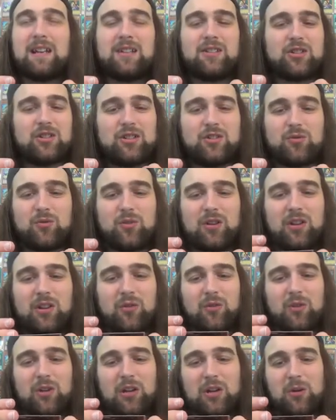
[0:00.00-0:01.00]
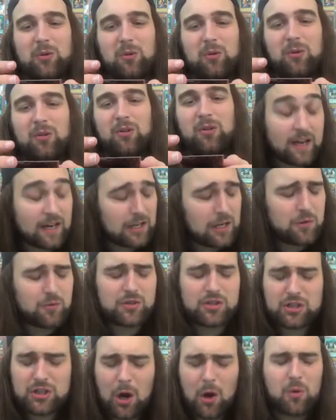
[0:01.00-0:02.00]
It's just really, really cool. Thank you
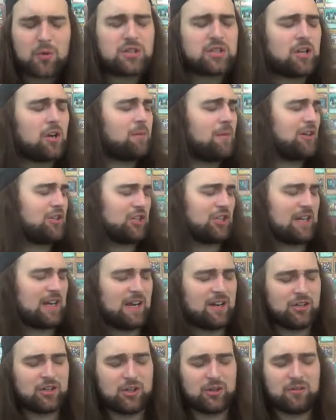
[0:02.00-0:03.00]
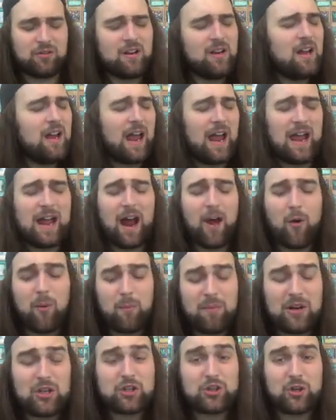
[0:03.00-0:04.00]
so, so much again, dude, and I will
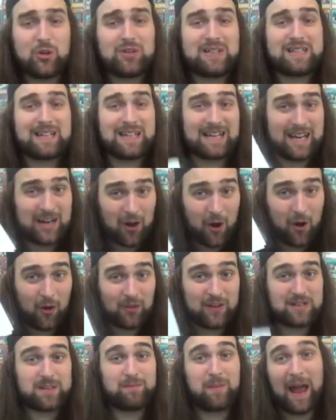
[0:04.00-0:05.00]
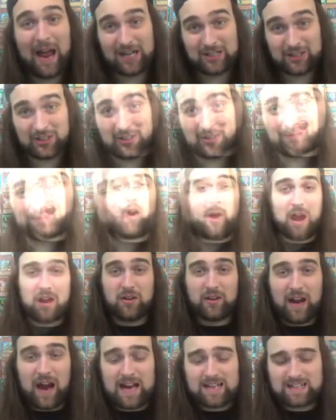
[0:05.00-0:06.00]
be sure to get all this back to you. All right,
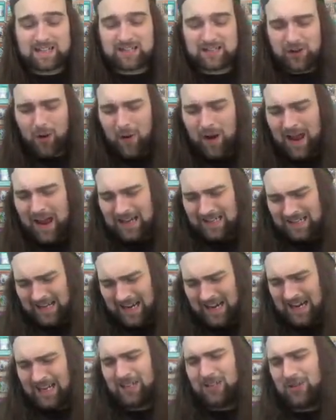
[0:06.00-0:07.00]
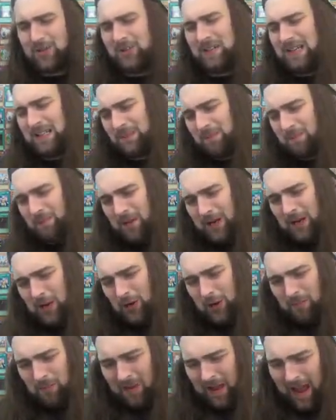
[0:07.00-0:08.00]
you guys, let's go ahead and get into these
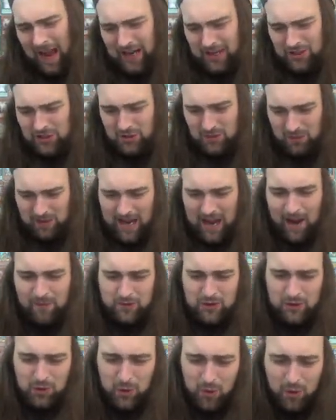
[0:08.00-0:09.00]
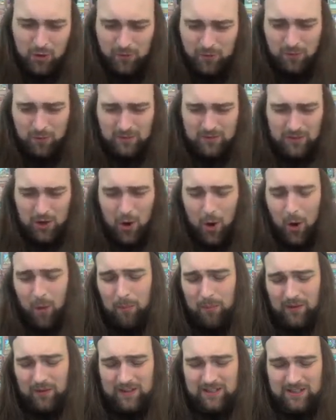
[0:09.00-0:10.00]
bigger packages. We have two of them to
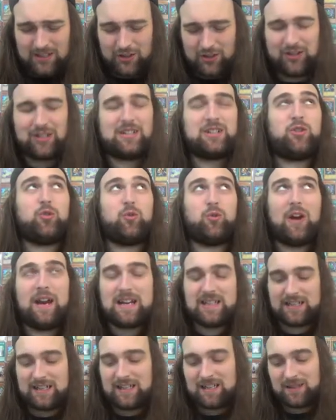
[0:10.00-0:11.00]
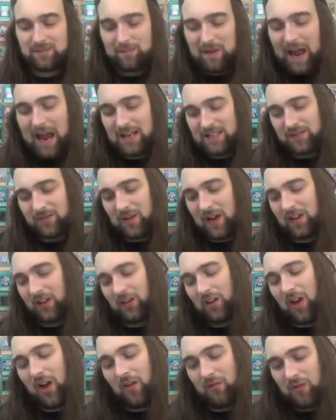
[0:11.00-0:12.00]
open. This is just crazy. It's massive. I
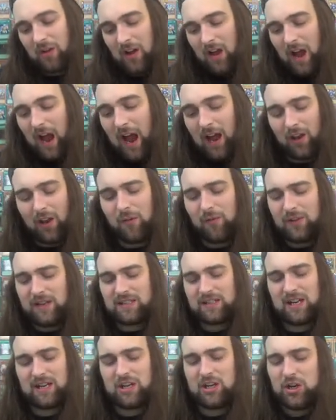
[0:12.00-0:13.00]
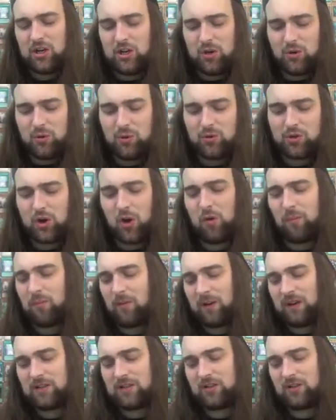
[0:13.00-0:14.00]
love I love these like huge
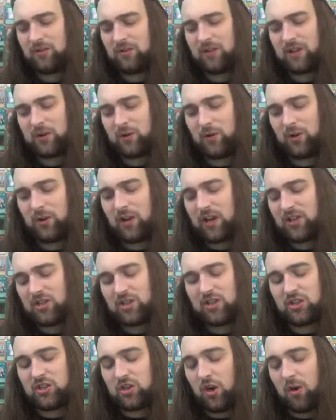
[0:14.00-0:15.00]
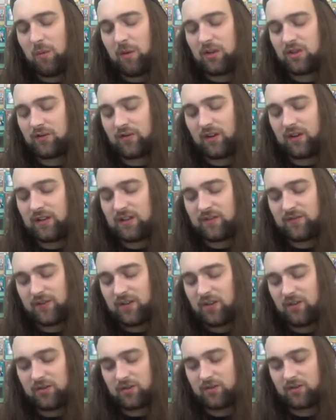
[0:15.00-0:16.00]
openings, dude. They're, they're like so much fun. These
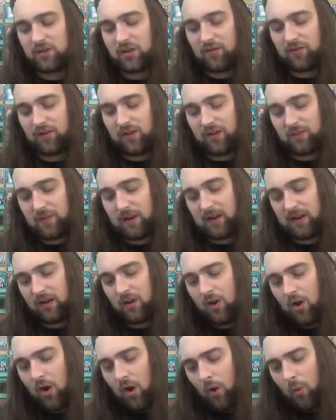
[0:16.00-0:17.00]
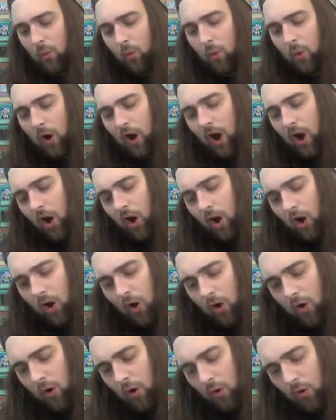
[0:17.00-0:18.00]
videos are so fun to make.
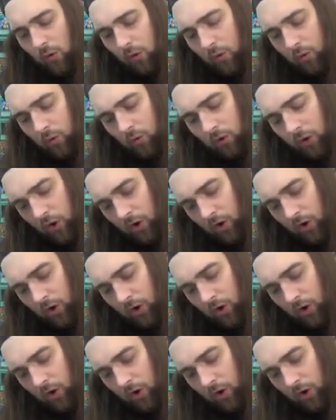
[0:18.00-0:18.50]
Whoa!